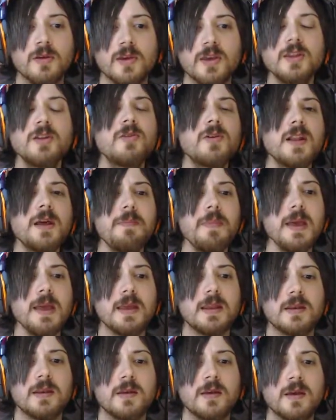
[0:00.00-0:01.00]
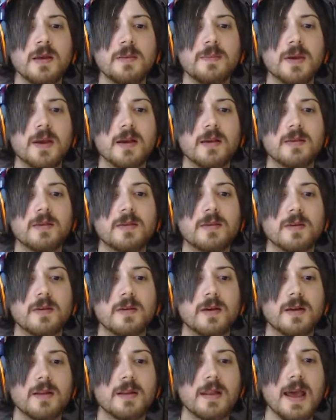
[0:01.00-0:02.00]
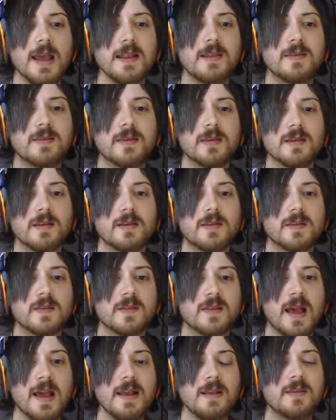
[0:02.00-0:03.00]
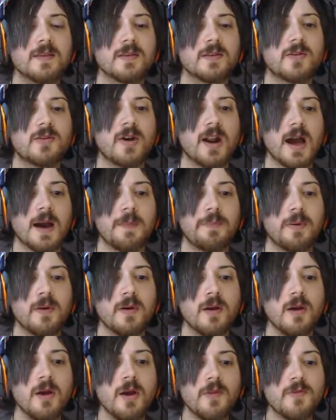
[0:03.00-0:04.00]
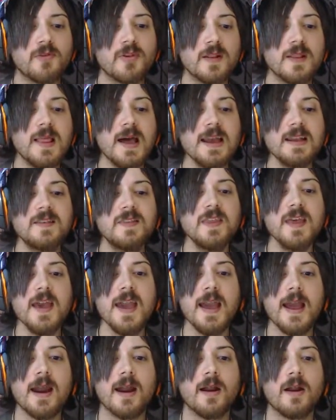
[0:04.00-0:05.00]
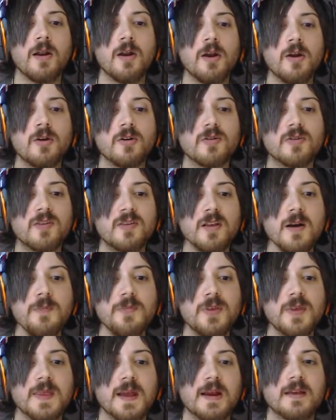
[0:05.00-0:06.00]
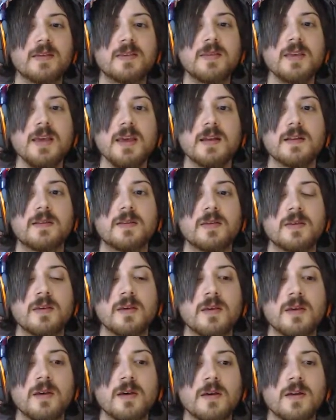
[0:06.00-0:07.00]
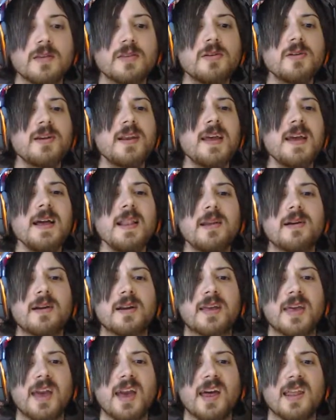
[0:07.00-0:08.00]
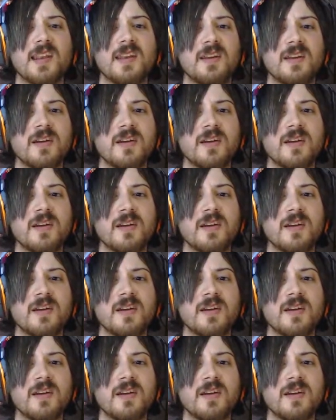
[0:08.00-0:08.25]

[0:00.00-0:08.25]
You know what I mean? Because lights and science and crap. There's a light there or something there. I see it. That's our inhaler again.